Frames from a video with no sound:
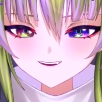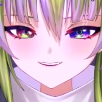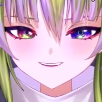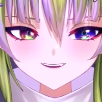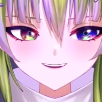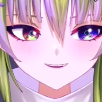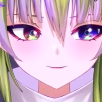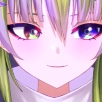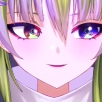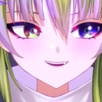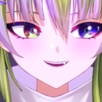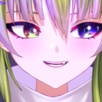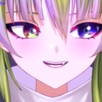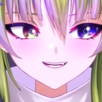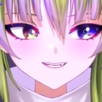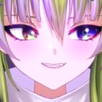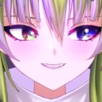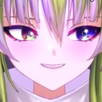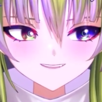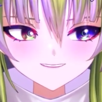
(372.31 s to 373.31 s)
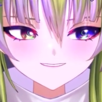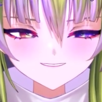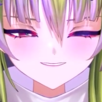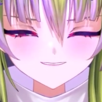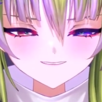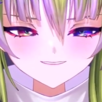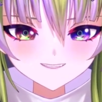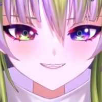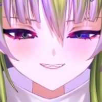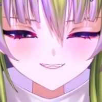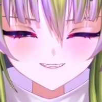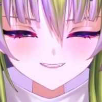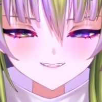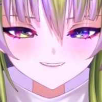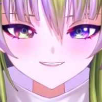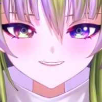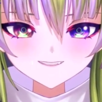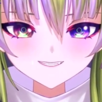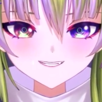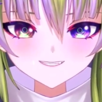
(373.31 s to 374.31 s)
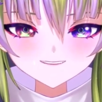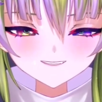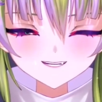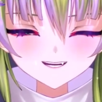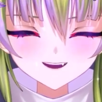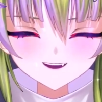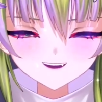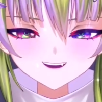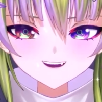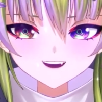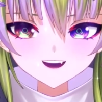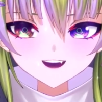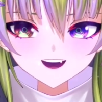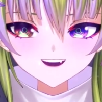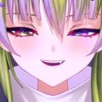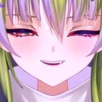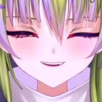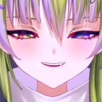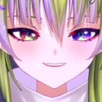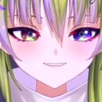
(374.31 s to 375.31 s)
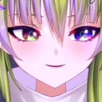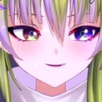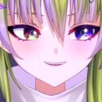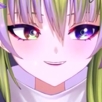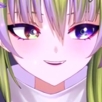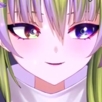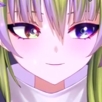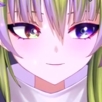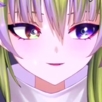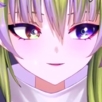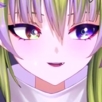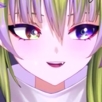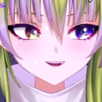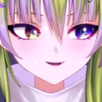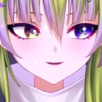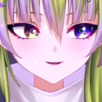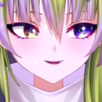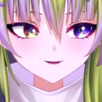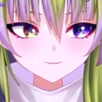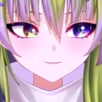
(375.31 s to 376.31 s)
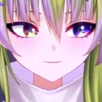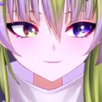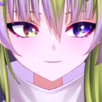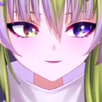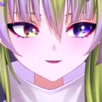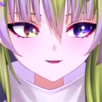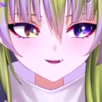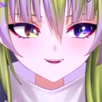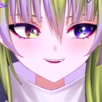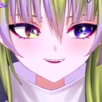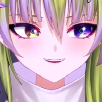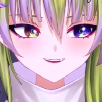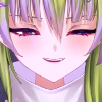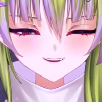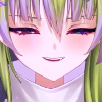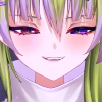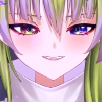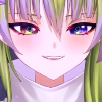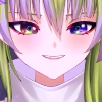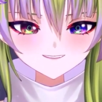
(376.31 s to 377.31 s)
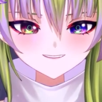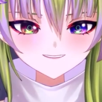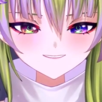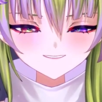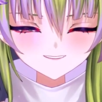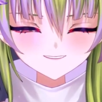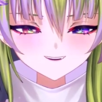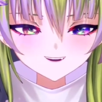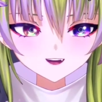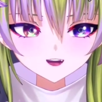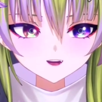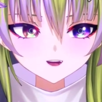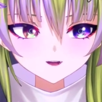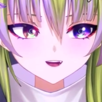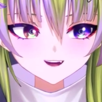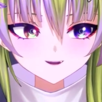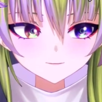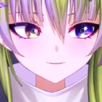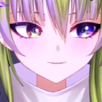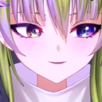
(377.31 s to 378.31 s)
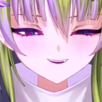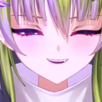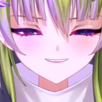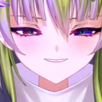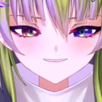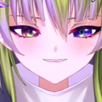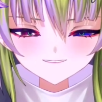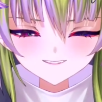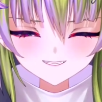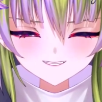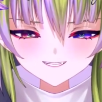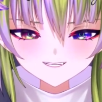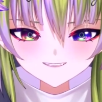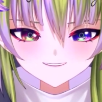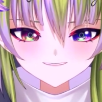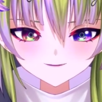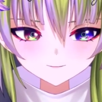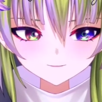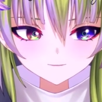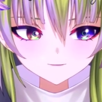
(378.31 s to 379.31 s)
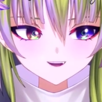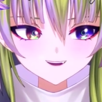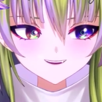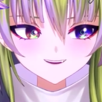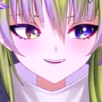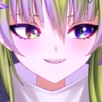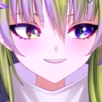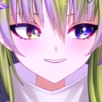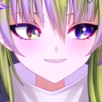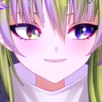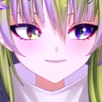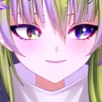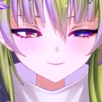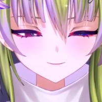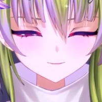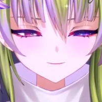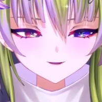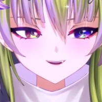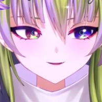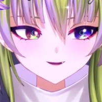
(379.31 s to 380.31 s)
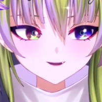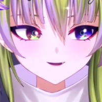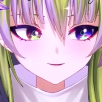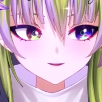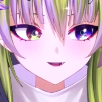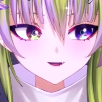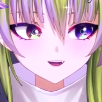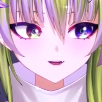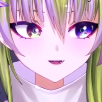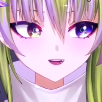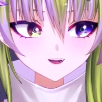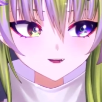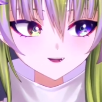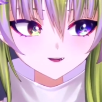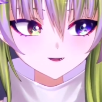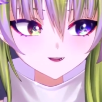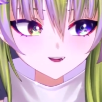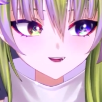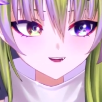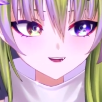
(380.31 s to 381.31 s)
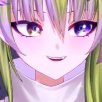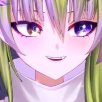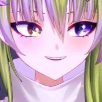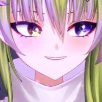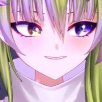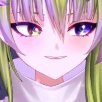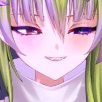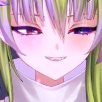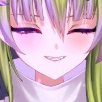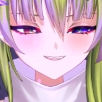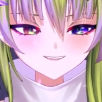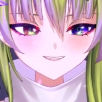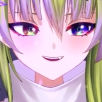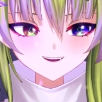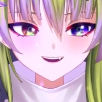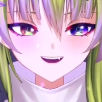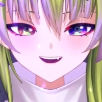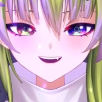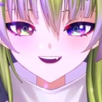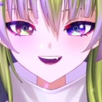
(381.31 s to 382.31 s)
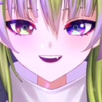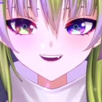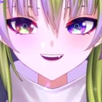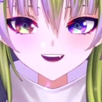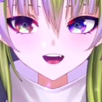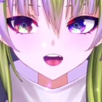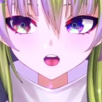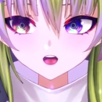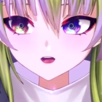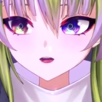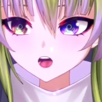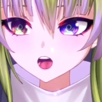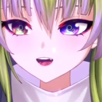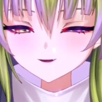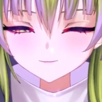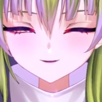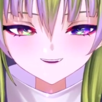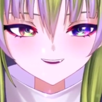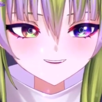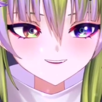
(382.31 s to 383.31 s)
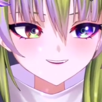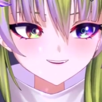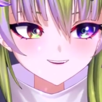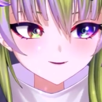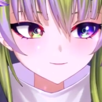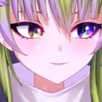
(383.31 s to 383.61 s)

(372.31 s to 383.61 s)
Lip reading: got my hands, I just had a lot of trouble with the fretboard. The only bass that I could play is a bass with only 4 strings. I could not hold a 5-string